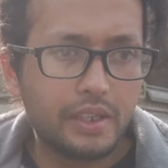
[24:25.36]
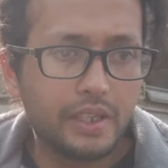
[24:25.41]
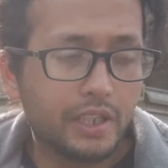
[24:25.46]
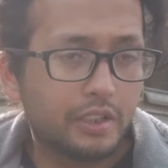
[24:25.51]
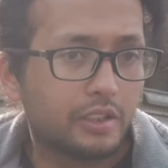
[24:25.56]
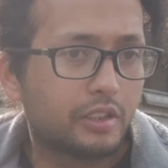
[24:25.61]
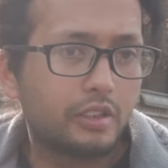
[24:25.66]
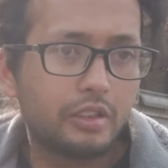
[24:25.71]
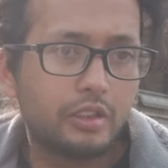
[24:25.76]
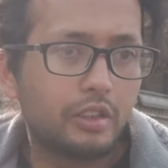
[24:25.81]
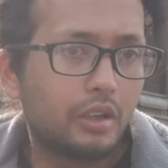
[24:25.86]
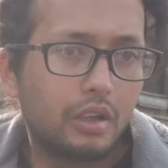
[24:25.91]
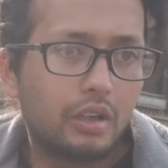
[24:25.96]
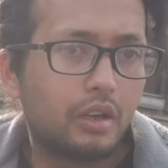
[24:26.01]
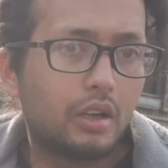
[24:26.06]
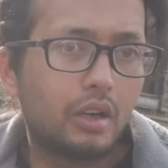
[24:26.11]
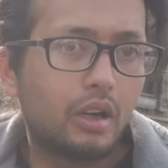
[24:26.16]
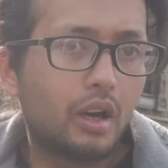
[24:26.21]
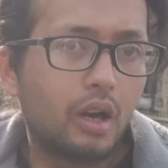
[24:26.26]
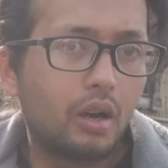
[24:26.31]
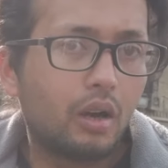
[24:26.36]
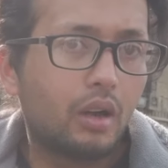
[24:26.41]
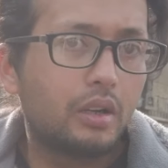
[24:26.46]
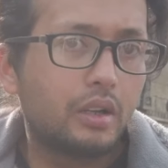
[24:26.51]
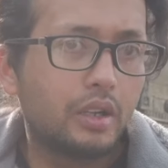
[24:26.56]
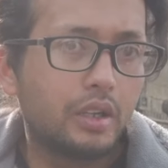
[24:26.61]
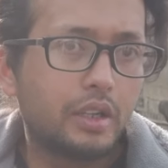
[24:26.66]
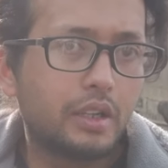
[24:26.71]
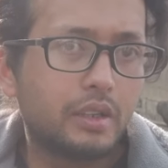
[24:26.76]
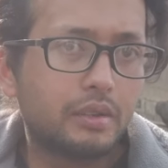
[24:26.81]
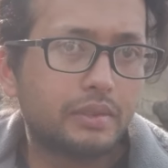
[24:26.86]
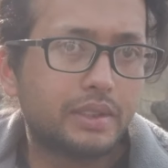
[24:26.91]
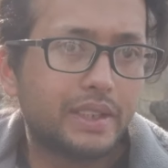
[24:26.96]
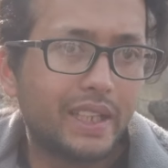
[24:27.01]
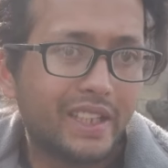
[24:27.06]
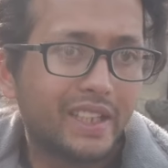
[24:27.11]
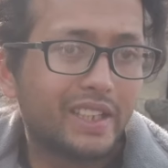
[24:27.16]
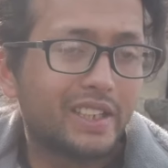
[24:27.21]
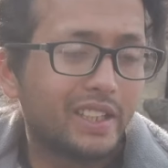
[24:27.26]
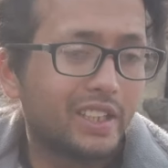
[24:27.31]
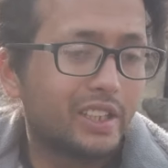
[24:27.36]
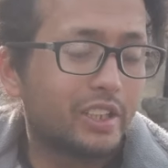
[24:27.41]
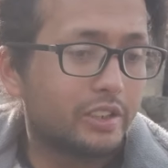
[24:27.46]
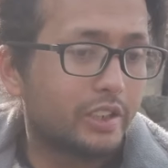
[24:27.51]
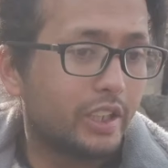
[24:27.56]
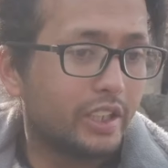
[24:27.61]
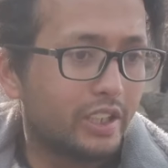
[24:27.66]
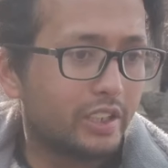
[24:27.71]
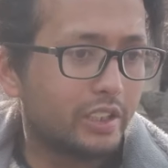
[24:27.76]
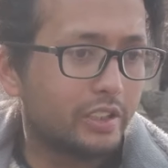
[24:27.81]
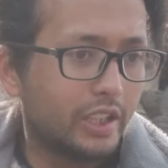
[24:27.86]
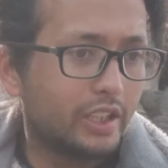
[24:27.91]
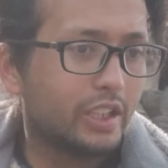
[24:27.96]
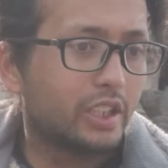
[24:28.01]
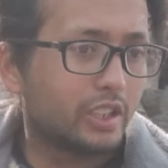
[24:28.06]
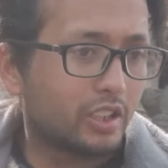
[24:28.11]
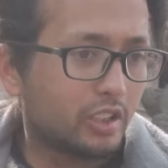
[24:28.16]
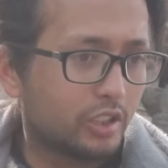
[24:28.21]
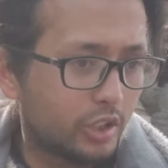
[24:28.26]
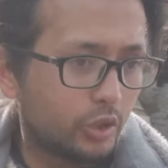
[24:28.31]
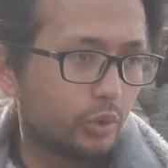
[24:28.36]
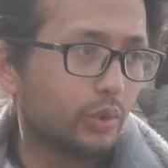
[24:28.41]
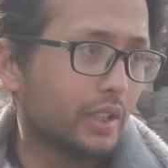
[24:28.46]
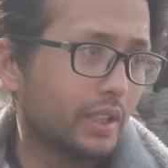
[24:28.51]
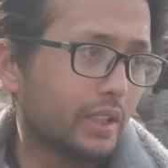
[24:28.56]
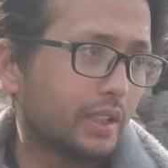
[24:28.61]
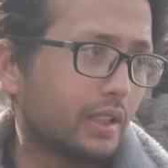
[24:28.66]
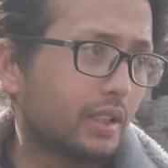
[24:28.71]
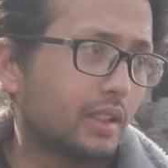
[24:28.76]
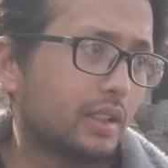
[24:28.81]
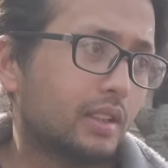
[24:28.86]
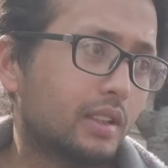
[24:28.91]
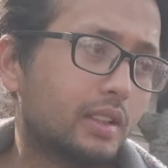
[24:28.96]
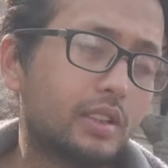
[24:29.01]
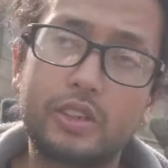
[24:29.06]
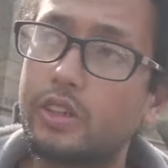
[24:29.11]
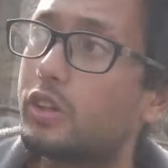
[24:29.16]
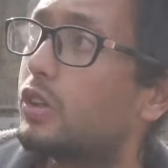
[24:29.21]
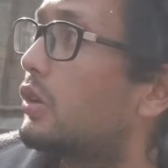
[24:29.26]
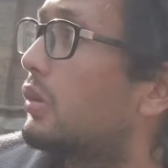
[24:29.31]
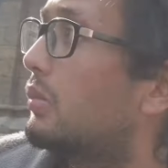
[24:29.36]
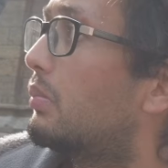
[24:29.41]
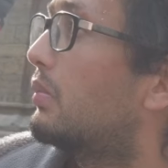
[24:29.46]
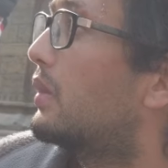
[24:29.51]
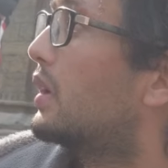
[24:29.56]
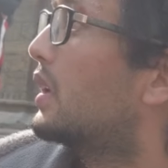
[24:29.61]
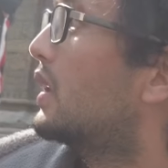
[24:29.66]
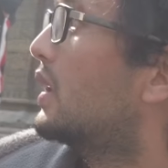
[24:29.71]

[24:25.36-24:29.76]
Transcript: Yes, uh, genetic, gen genitals union. So.